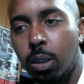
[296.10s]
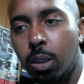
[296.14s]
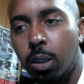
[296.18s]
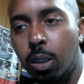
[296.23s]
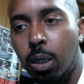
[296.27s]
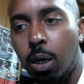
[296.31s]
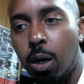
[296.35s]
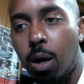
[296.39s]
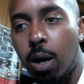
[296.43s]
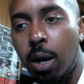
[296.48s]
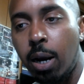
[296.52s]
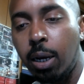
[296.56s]

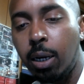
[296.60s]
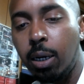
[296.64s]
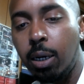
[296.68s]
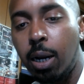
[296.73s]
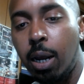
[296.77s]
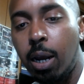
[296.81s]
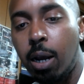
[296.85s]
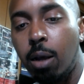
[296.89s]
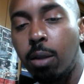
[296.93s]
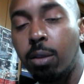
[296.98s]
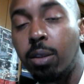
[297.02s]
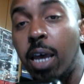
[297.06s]
All right.
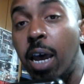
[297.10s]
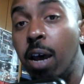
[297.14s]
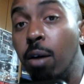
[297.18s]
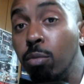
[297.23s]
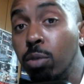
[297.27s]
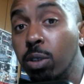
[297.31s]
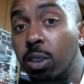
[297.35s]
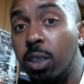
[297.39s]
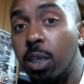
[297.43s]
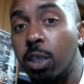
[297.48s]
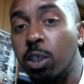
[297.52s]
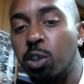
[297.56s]
Now that
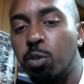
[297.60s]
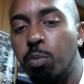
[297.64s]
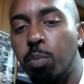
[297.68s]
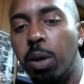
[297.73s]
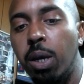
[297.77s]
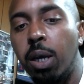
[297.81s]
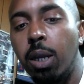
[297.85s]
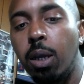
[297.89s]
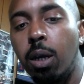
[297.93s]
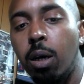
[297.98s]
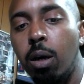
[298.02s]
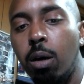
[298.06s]
was
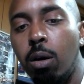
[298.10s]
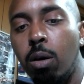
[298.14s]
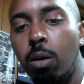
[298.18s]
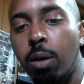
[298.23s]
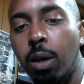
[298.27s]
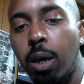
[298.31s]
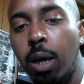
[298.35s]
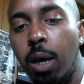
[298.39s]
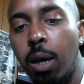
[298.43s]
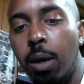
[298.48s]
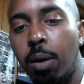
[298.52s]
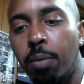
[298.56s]
Expedia.
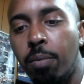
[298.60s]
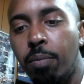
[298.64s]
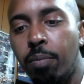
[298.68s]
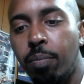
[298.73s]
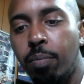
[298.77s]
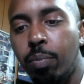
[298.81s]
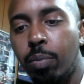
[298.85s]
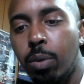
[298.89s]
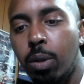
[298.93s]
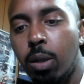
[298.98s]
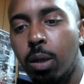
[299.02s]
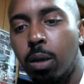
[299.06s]
Okay.
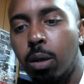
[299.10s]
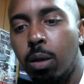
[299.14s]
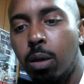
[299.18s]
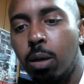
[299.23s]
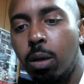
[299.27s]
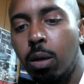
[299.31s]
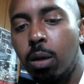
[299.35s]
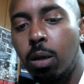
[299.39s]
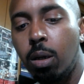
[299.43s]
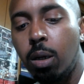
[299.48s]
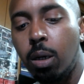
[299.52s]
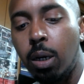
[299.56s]

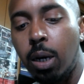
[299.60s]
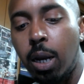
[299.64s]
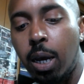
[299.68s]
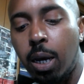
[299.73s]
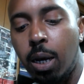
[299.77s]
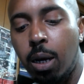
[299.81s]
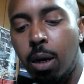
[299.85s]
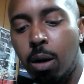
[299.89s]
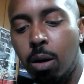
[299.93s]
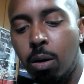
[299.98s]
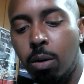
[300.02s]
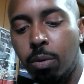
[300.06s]

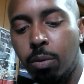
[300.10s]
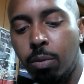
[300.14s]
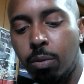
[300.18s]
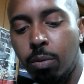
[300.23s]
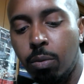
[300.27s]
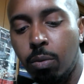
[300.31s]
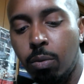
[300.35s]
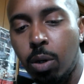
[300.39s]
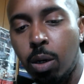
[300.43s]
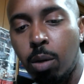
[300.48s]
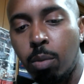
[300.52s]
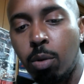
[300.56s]
Now,
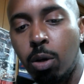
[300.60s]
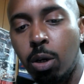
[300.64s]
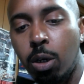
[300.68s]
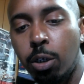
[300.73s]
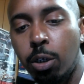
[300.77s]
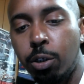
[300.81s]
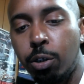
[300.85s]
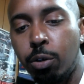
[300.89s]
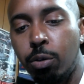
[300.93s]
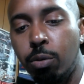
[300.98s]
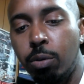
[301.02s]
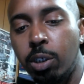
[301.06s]
what I'm going to
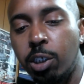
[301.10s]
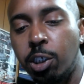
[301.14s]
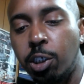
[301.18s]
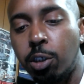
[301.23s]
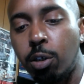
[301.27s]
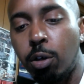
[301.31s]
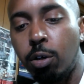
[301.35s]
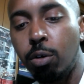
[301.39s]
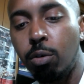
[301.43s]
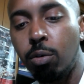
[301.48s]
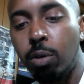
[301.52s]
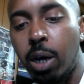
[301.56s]
do is show
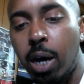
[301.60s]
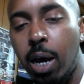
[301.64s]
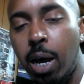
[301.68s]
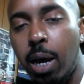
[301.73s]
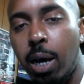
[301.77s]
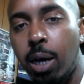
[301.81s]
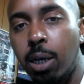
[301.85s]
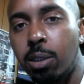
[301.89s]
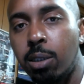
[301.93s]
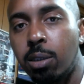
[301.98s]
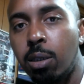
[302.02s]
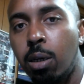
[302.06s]
you
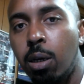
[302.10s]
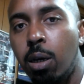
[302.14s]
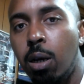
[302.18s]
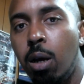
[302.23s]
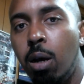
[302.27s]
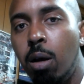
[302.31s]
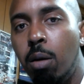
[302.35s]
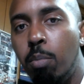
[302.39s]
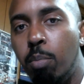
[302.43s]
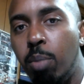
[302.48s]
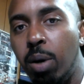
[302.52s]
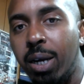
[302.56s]
guys
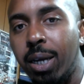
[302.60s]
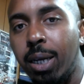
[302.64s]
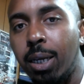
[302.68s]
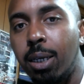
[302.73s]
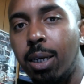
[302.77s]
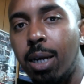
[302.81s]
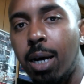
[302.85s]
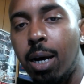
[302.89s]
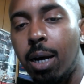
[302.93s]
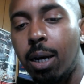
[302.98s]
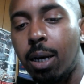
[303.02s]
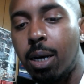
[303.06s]

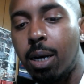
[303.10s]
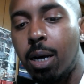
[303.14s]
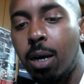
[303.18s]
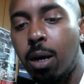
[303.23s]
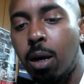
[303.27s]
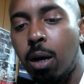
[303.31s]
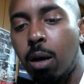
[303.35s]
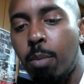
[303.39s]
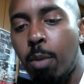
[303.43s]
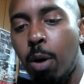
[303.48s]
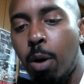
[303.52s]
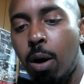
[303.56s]

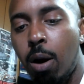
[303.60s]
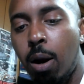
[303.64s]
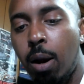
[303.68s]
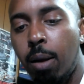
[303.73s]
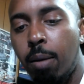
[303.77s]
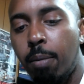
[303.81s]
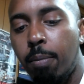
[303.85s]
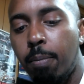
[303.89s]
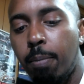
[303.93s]
booking.com, all right?